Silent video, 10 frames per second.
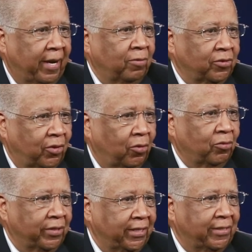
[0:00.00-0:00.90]
I was the
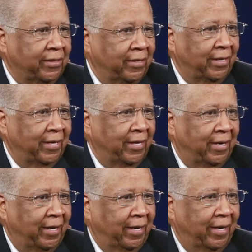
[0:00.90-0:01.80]
oldest,
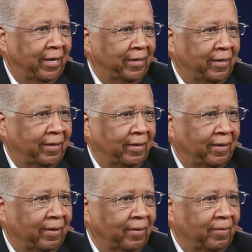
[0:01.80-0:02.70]
and
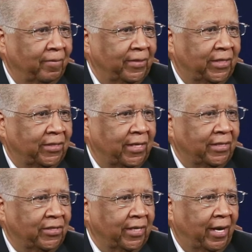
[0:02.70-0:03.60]
we just
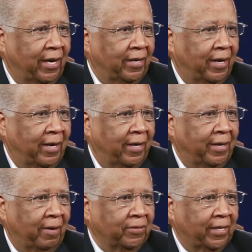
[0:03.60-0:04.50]
didn't see eye to eye,
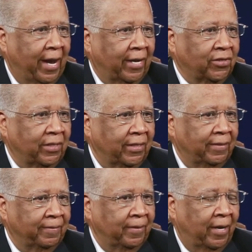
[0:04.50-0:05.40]
and I was
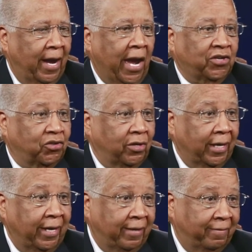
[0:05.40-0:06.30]
actually asked to
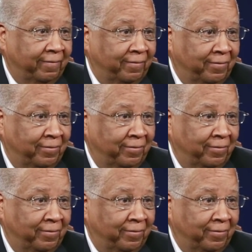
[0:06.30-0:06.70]
leave.